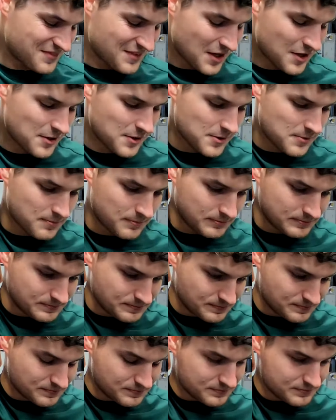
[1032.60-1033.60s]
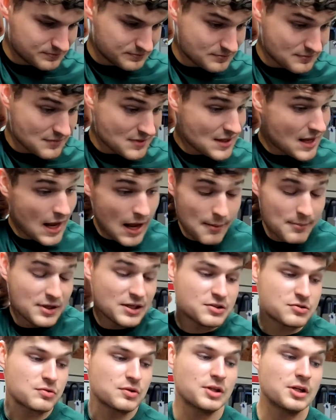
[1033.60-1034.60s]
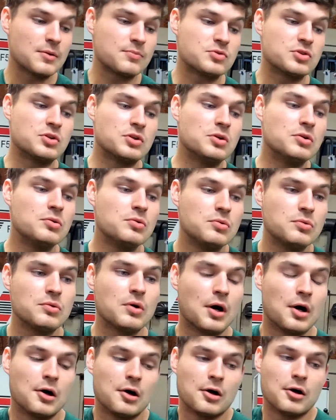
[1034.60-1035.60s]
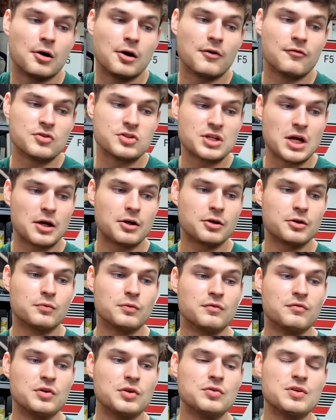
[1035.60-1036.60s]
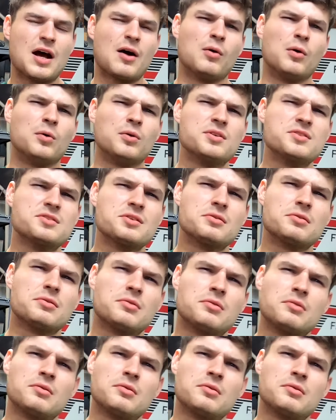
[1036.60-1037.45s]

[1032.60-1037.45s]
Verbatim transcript: Um, I mean, it's really up to you. Uh, if it's got good review, how old is it?